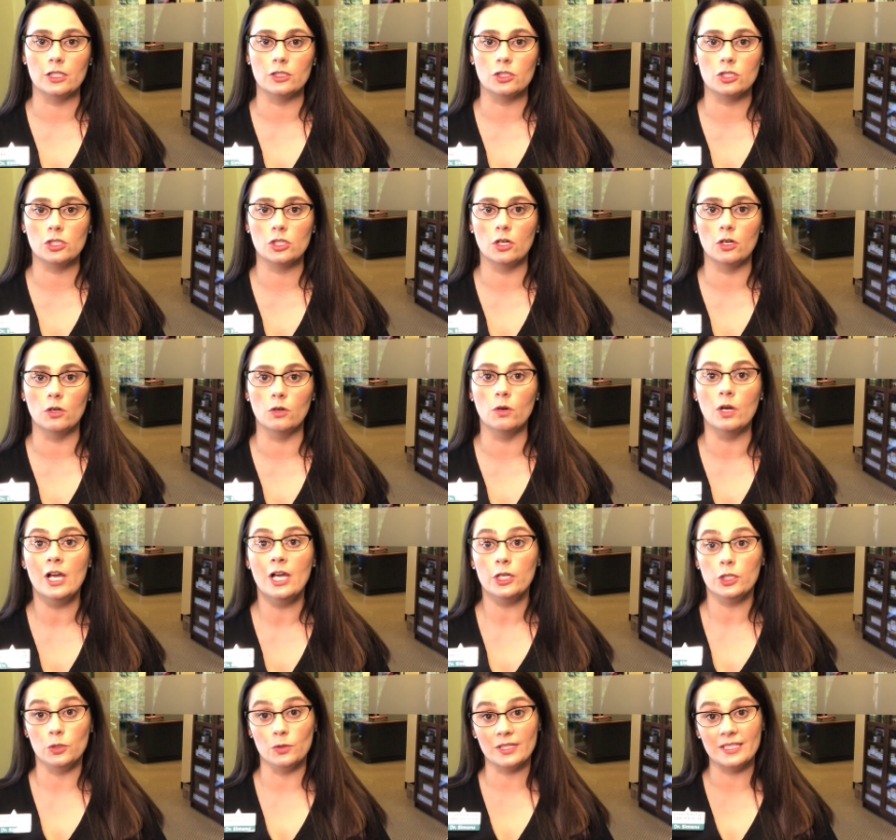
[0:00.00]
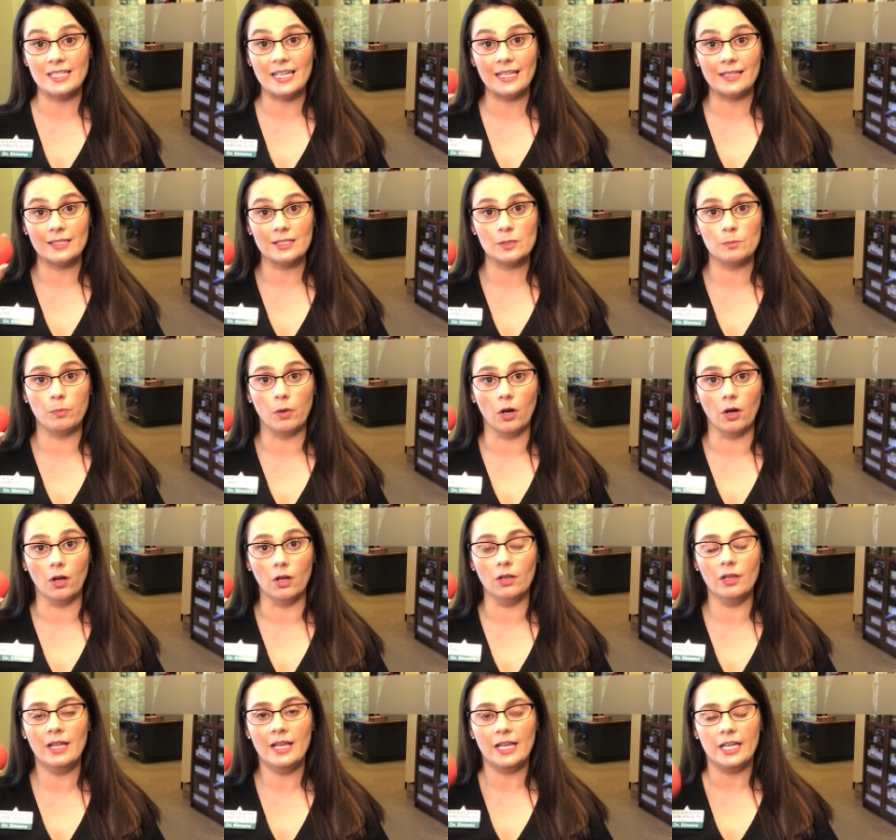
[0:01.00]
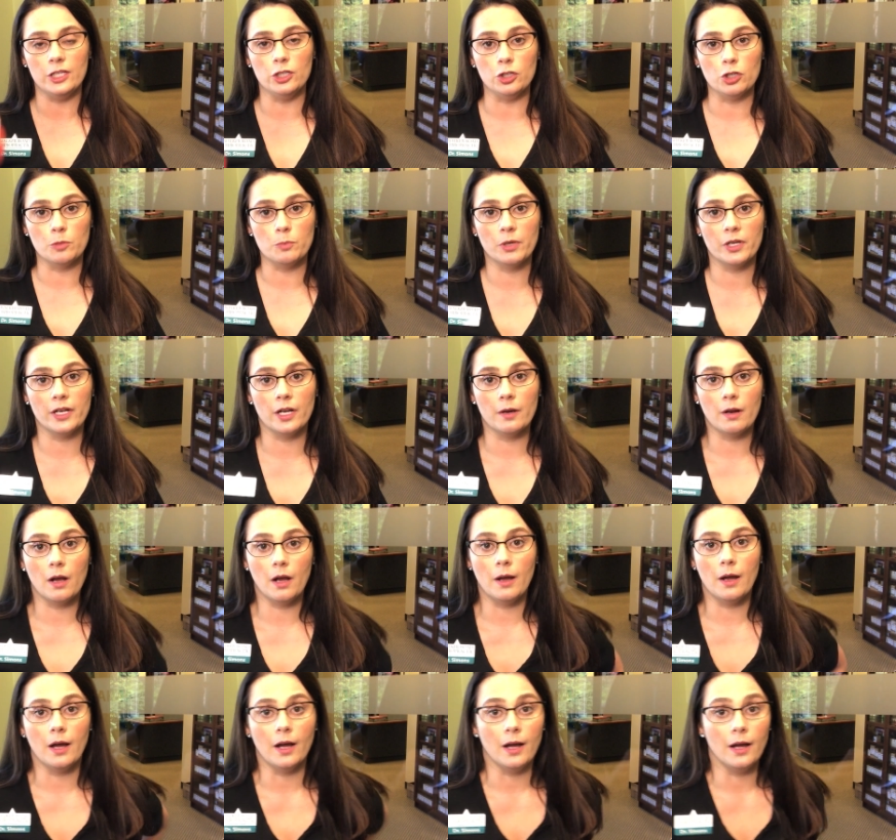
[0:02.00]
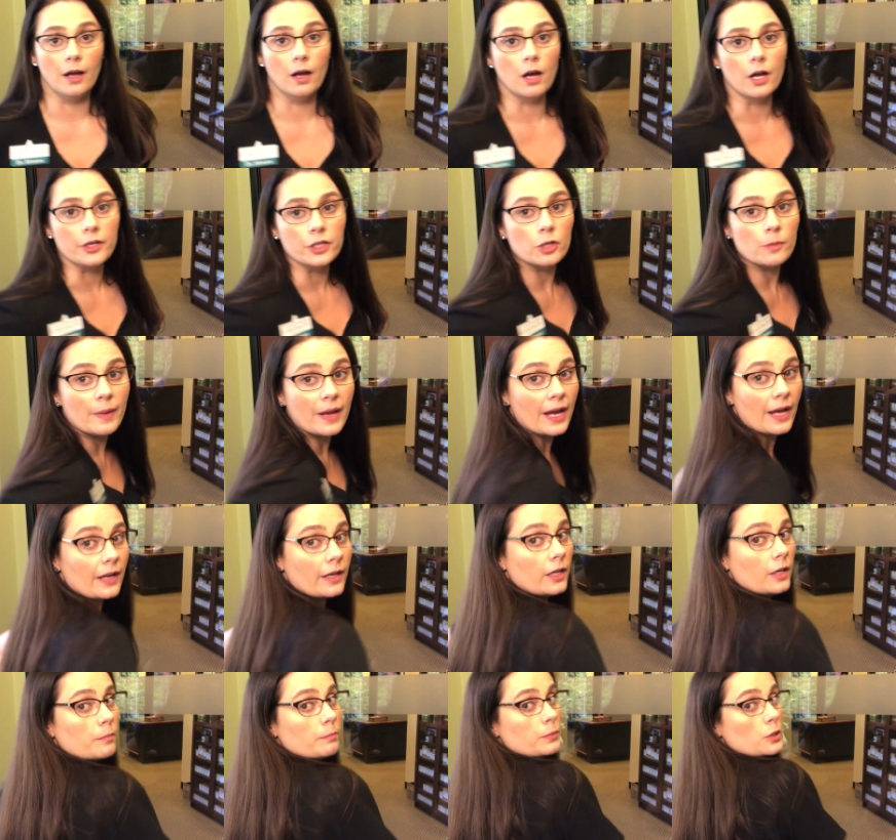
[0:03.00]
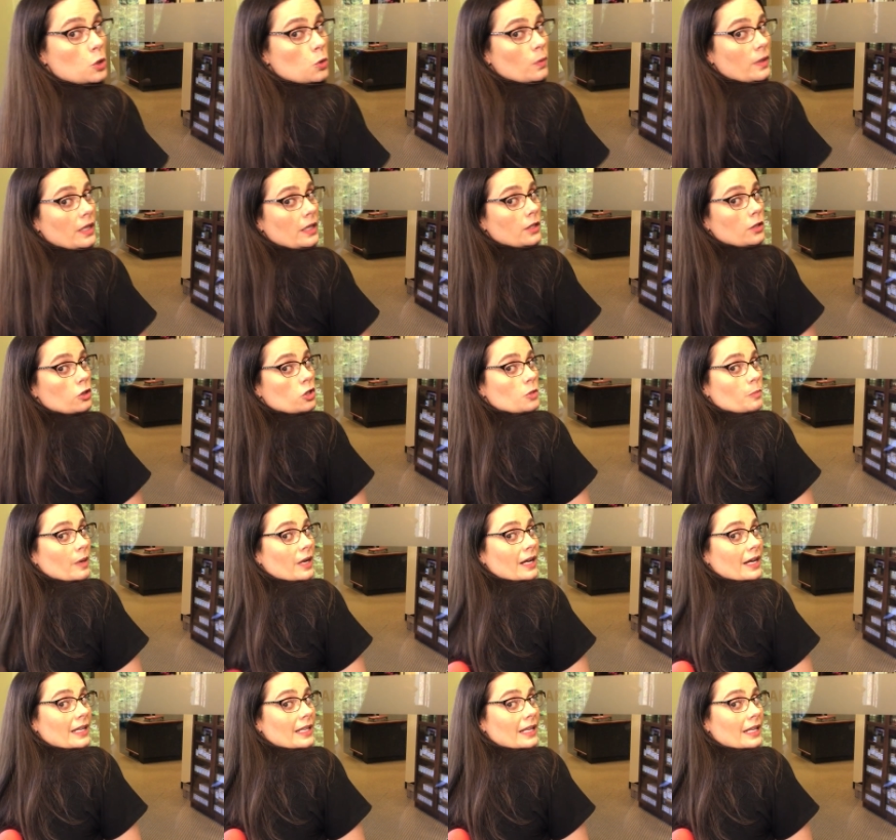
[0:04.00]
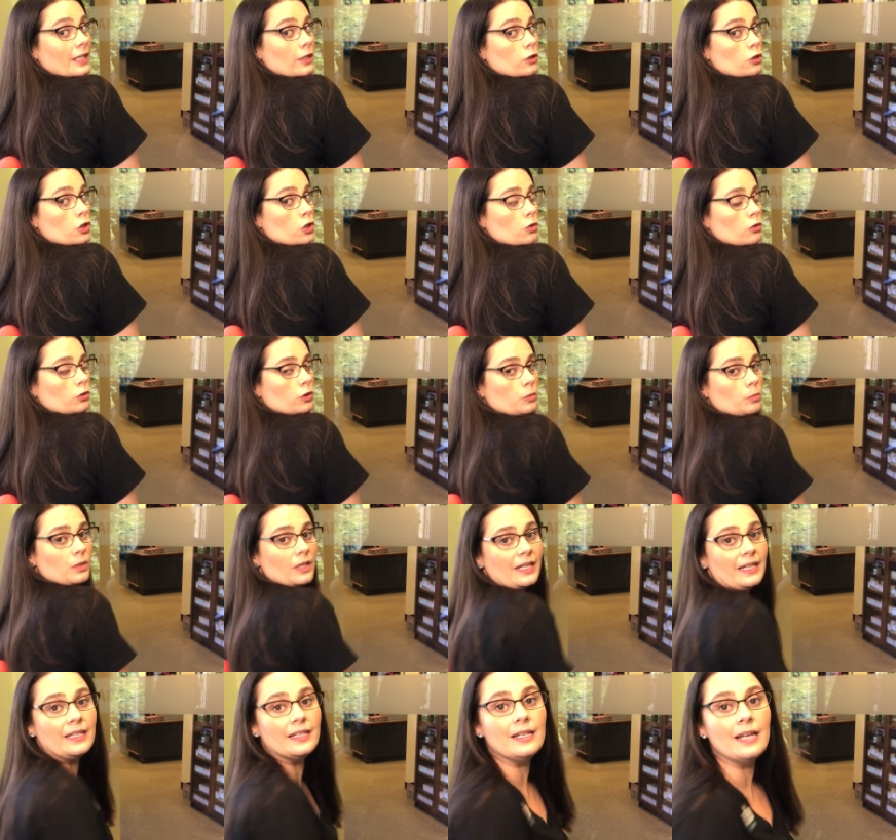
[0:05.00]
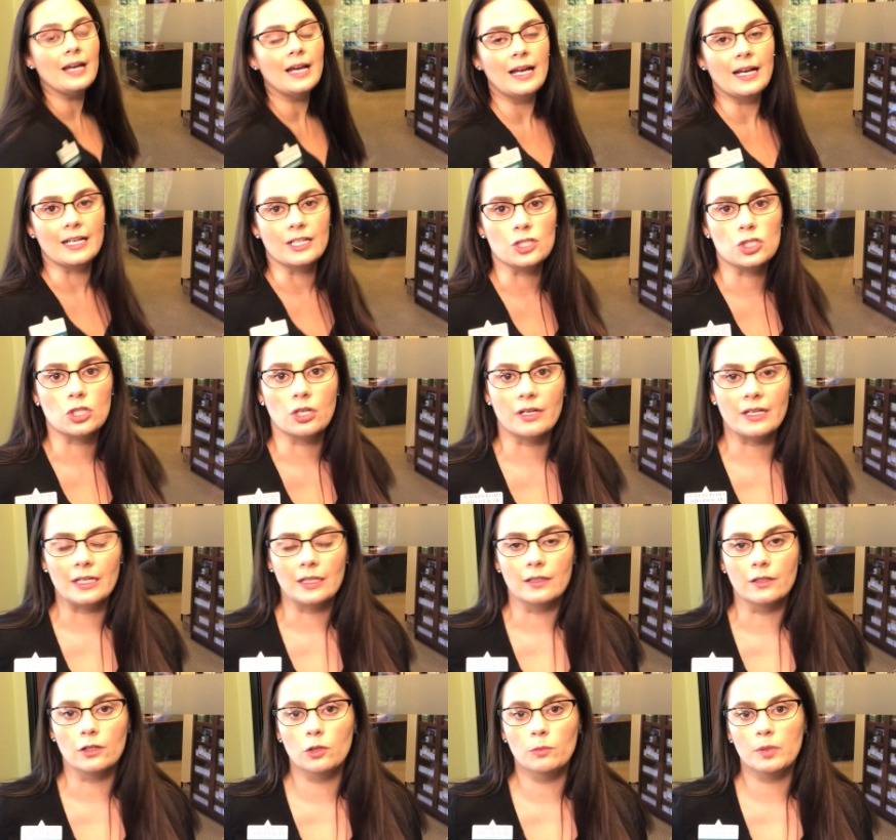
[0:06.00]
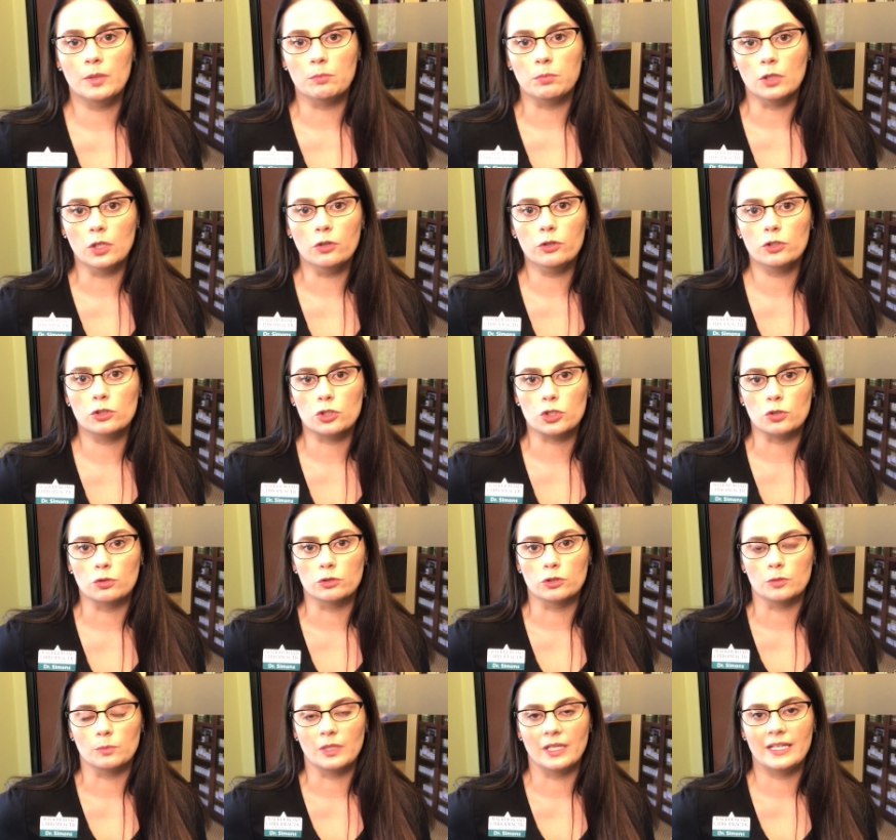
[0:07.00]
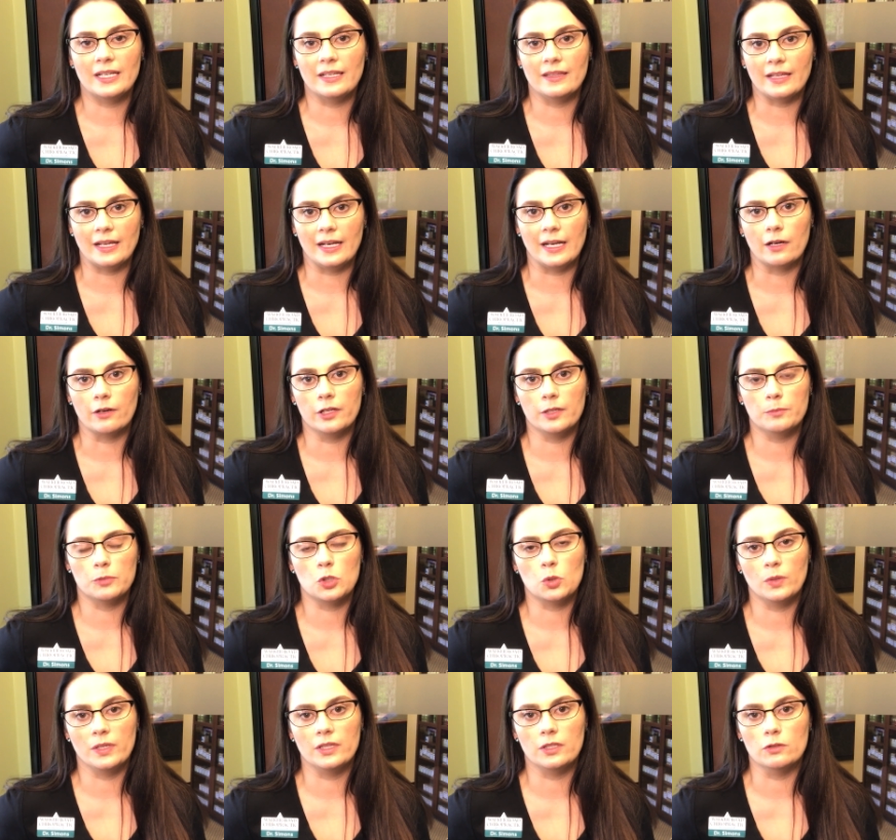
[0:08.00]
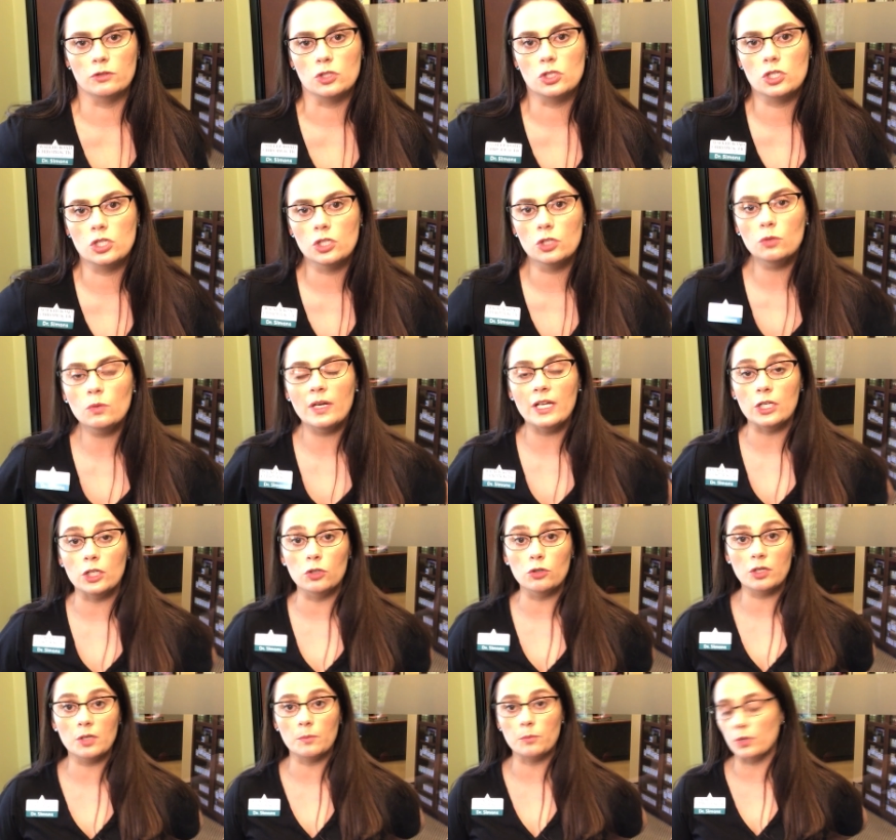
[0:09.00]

So you can take this ball and you can put it on your back between your spine and your shoulder blade, starting a little bit below your shoulder blade in that area between those two, and you can